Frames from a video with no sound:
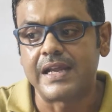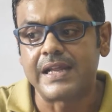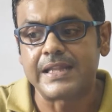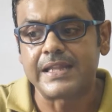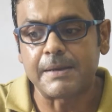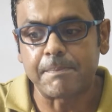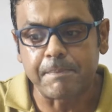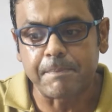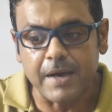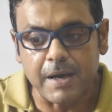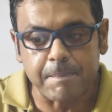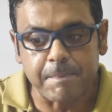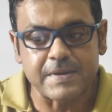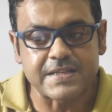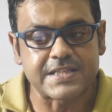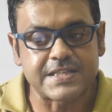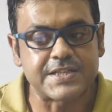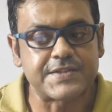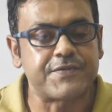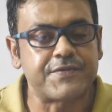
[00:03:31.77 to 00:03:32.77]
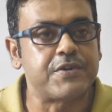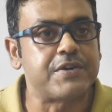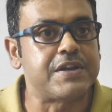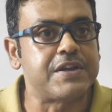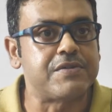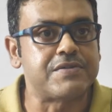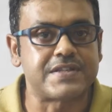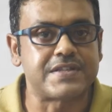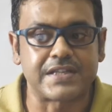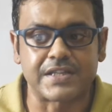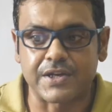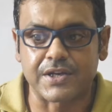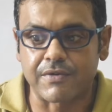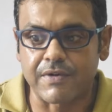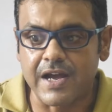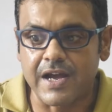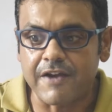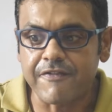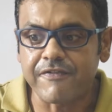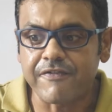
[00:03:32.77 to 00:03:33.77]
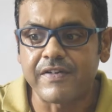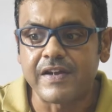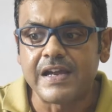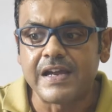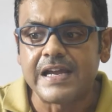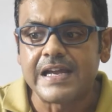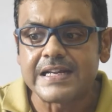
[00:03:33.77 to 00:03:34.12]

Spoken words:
the purposes for using the graph,